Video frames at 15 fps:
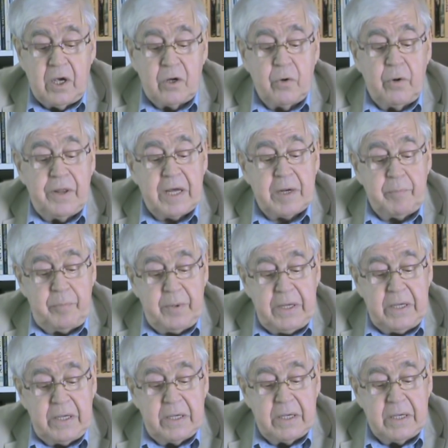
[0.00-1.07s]
could that
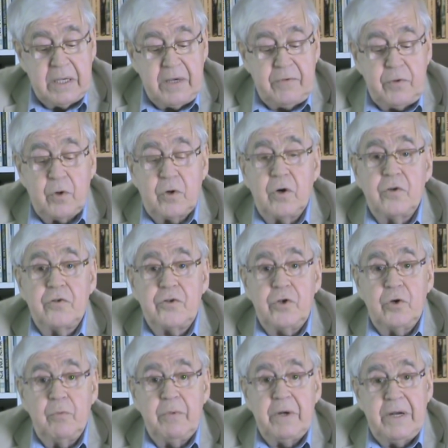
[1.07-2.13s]
be if you
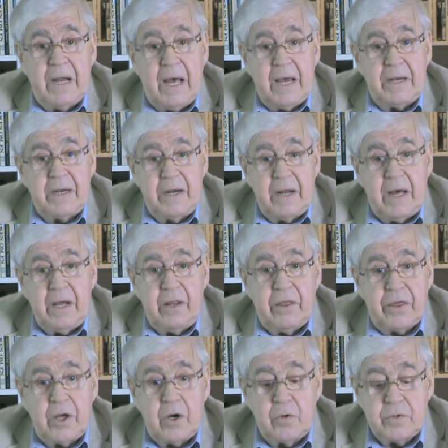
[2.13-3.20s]
consume
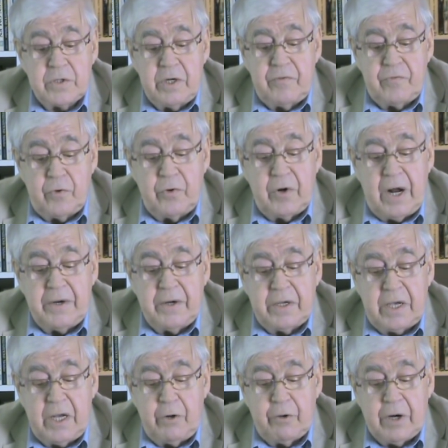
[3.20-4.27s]
99,400
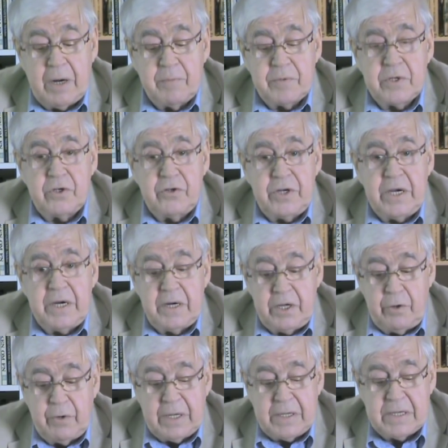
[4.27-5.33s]
kilograms a year in the
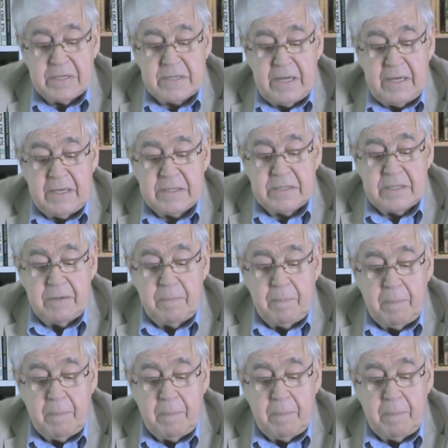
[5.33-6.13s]
United States?